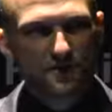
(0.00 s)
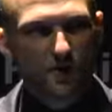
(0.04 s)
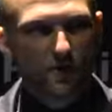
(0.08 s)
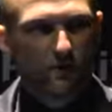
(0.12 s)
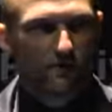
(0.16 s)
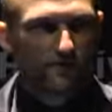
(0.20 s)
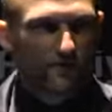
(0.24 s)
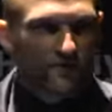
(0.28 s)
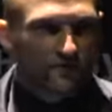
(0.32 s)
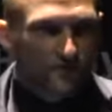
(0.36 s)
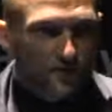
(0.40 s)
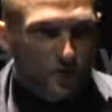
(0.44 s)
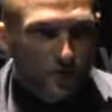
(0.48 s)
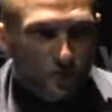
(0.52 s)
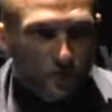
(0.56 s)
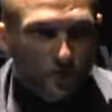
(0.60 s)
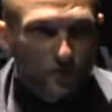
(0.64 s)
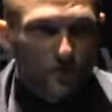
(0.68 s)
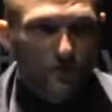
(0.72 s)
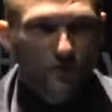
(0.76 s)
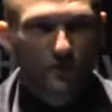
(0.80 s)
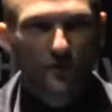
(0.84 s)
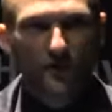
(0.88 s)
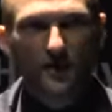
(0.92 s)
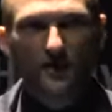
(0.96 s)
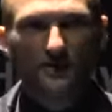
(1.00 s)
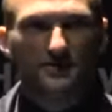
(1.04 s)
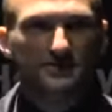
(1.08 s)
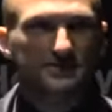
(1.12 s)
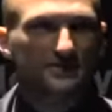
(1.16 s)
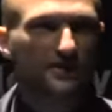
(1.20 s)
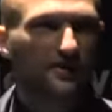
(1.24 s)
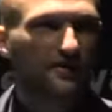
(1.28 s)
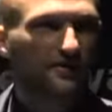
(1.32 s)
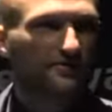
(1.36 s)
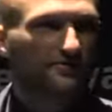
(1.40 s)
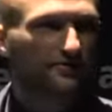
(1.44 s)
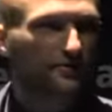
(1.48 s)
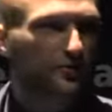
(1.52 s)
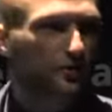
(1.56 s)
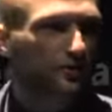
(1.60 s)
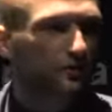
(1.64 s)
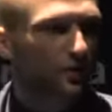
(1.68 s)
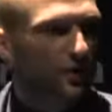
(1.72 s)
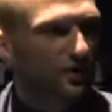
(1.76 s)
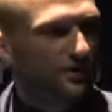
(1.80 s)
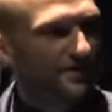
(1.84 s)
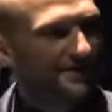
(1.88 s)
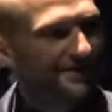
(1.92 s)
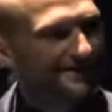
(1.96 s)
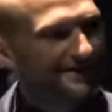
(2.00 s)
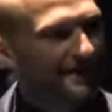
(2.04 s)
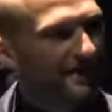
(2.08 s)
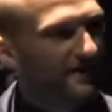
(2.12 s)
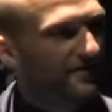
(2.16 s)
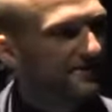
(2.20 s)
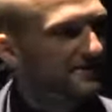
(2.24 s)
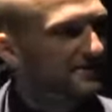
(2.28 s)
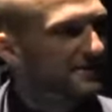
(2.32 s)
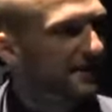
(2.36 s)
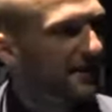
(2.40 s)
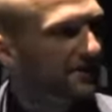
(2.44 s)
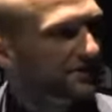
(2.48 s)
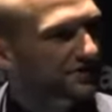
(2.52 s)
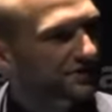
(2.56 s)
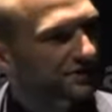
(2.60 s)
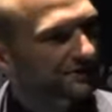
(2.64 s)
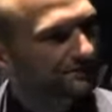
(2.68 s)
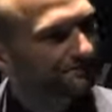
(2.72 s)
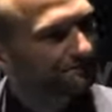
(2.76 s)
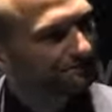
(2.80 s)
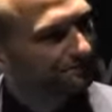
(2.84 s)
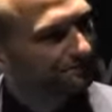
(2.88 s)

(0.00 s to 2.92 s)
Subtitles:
overview will serve to more detailed discussion